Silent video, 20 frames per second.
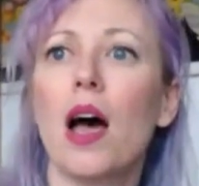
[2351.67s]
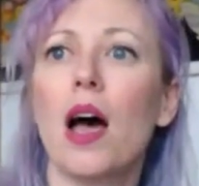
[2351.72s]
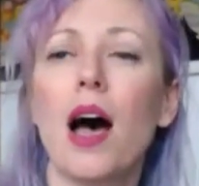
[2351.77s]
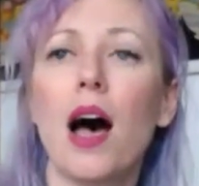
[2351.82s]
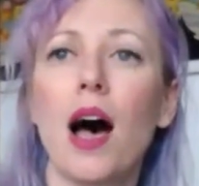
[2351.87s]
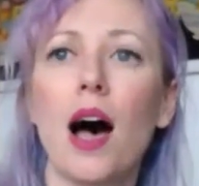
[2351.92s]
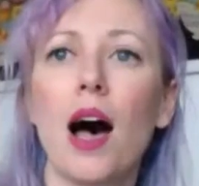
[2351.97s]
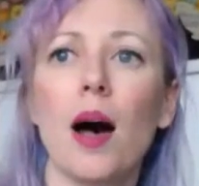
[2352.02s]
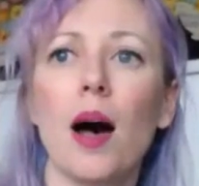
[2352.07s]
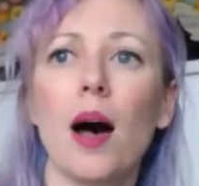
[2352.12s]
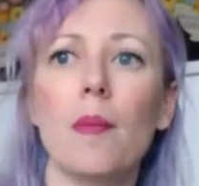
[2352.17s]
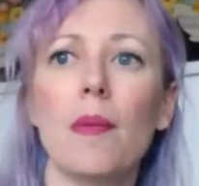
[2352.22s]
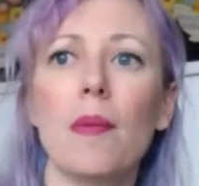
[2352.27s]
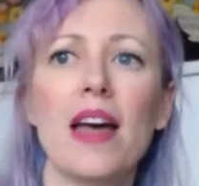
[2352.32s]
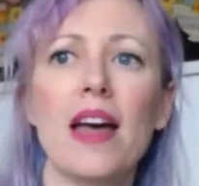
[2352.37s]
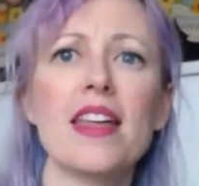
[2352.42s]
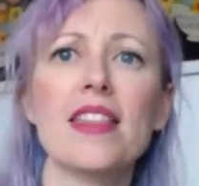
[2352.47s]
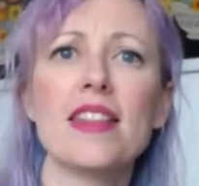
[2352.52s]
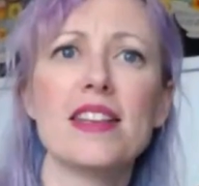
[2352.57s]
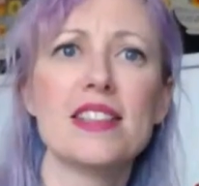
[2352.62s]
And
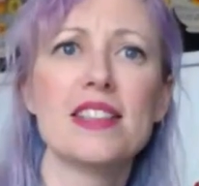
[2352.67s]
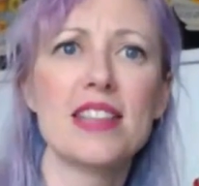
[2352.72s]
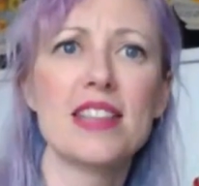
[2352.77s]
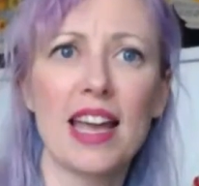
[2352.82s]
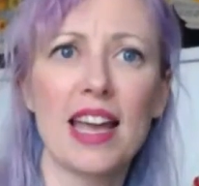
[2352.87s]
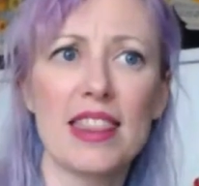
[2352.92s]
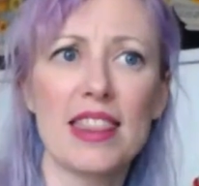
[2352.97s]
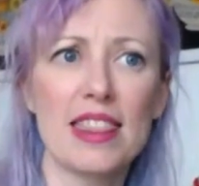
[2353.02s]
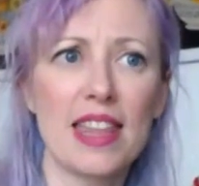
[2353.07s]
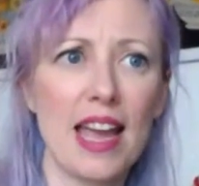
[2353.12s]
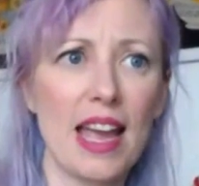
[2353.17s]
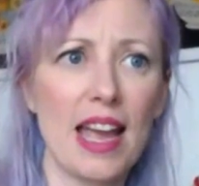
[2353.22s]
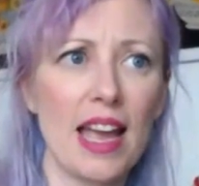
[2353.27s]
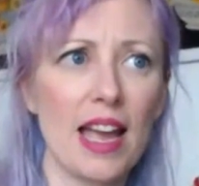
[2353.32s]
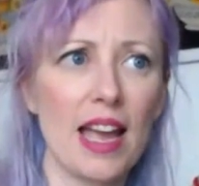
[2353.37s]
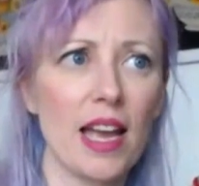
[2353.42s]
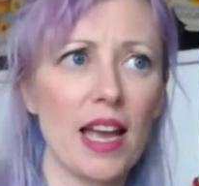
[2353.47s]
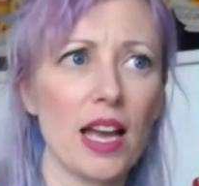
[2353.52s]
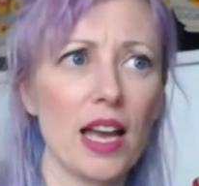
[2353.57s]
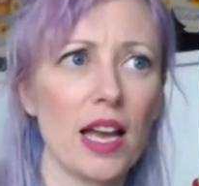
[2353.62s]
then the second
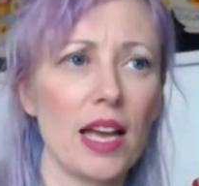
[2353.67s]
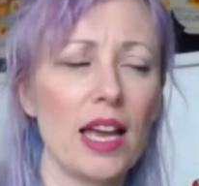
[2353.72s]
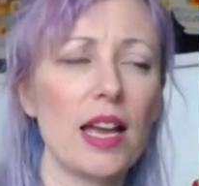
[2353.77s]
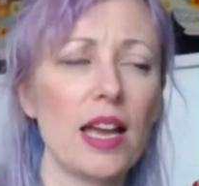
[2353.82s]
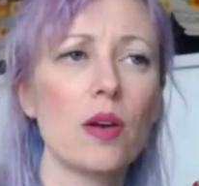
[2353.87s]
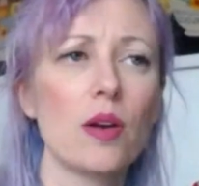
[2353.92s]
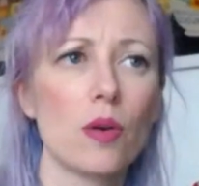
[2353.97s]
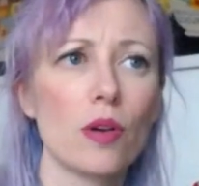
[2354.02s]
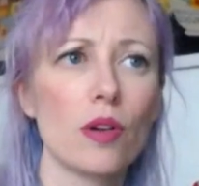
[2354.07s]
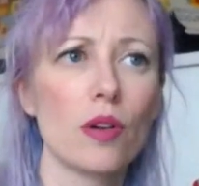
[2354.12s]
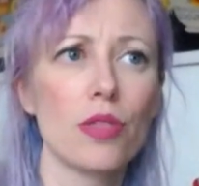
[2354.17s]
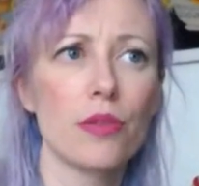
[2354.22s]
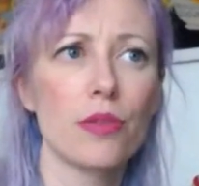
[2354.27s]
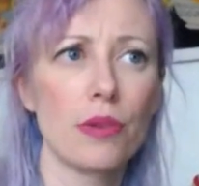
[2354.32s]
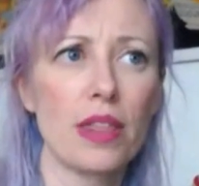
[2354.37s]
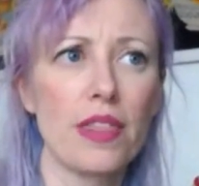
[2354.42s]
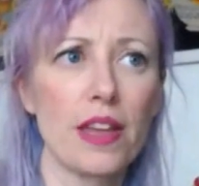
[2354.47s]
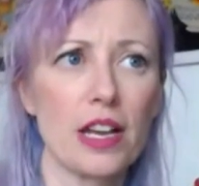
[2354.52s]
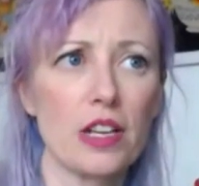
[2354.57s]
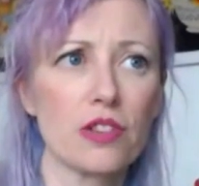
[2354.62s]
thing, he had ordered 3
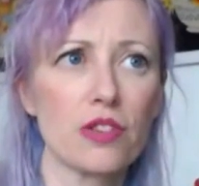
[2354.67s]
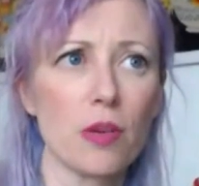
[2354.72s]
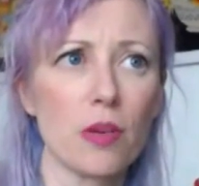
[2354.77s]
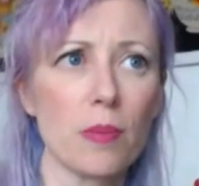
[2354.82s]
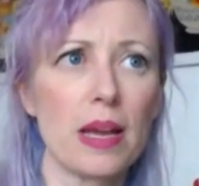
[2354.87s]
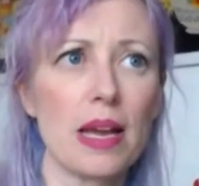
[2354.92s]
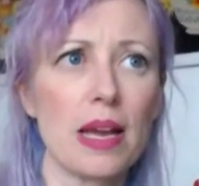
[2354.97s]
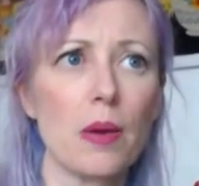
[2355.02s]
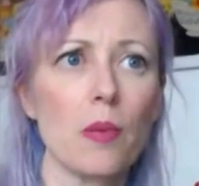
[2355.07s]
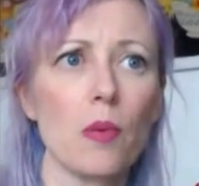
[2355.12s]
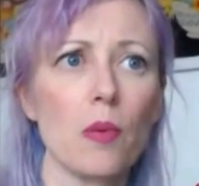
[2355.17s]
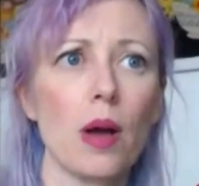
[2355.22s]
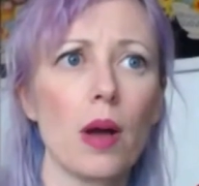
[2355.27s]
things from me.